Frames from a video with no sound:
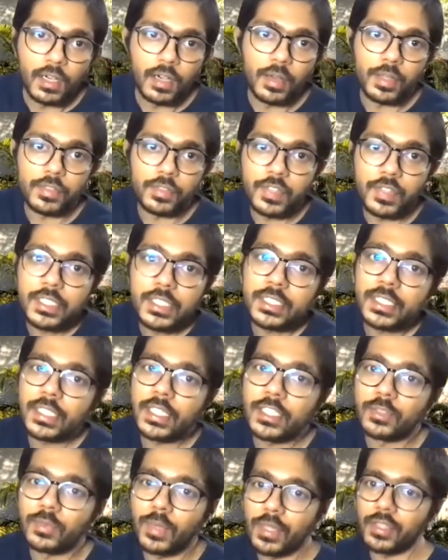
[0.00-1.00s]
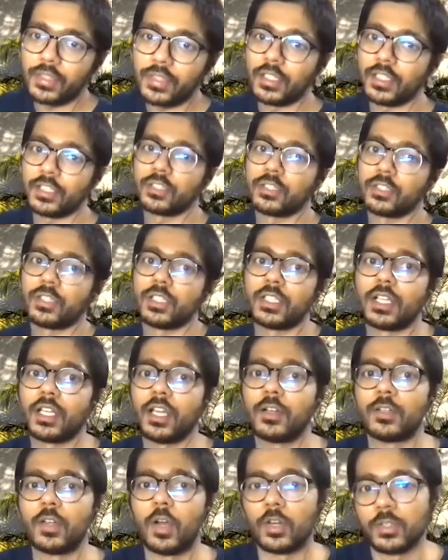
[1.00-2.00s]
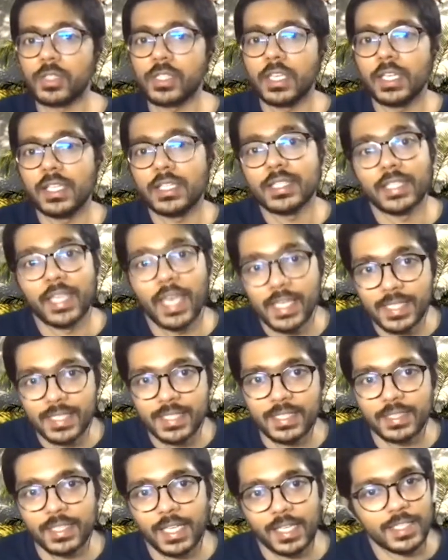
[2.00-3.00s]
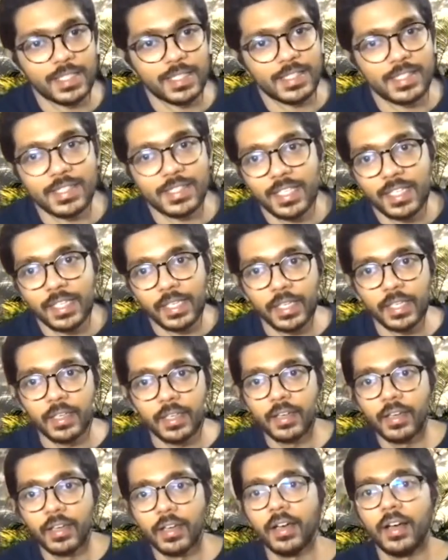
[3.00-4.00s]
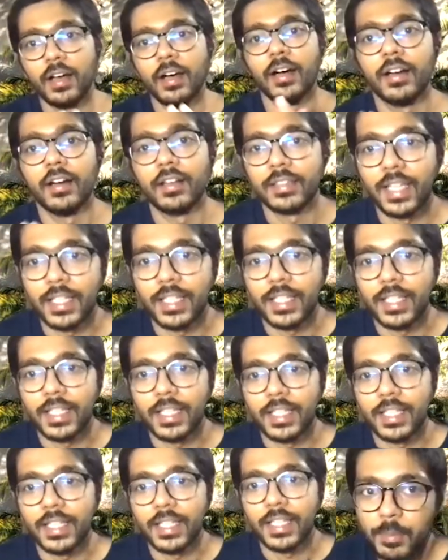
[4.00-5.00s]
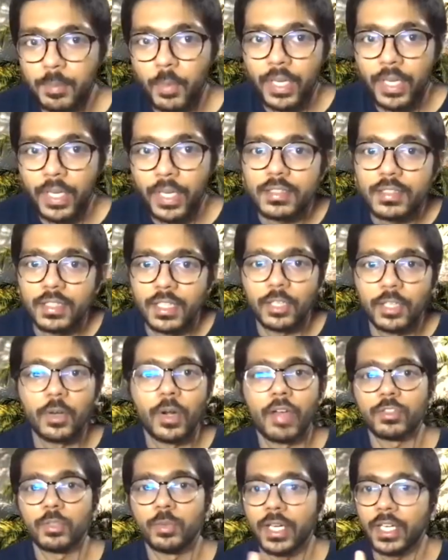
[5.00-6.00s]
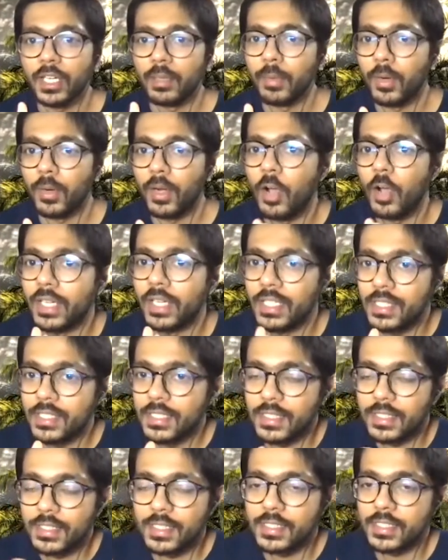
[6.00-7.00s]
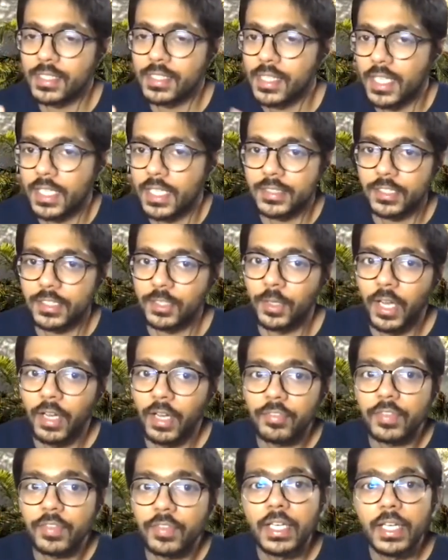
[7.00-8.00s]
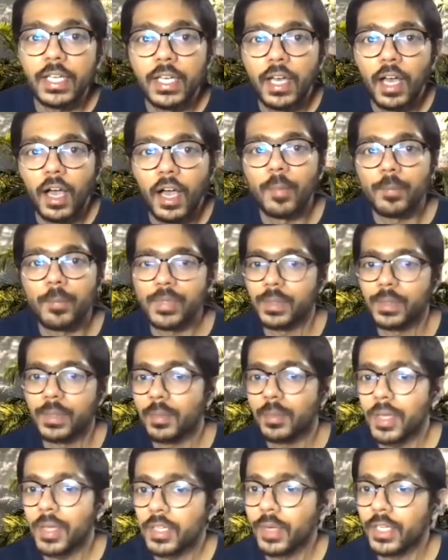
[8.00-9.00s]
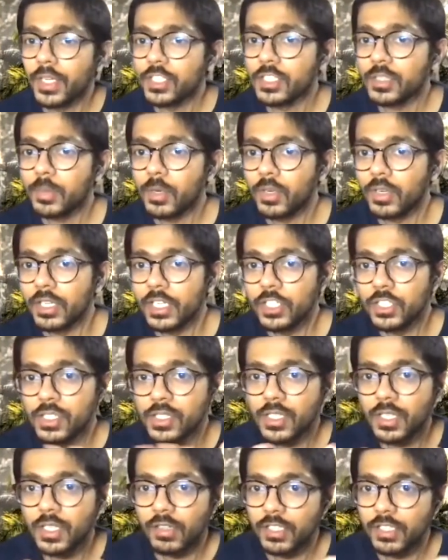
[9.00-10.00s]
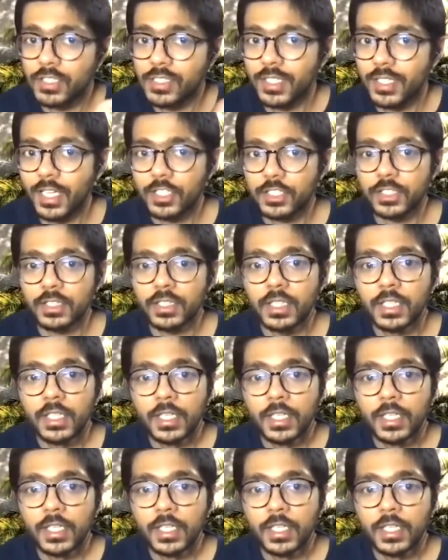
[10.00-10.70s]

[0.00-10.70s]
The first is whether Hasura Cloud auto-scales. Yes, that's the entire point, that you don't have to worry about how many instances and things that you have. There were some other questions about regions and region selection.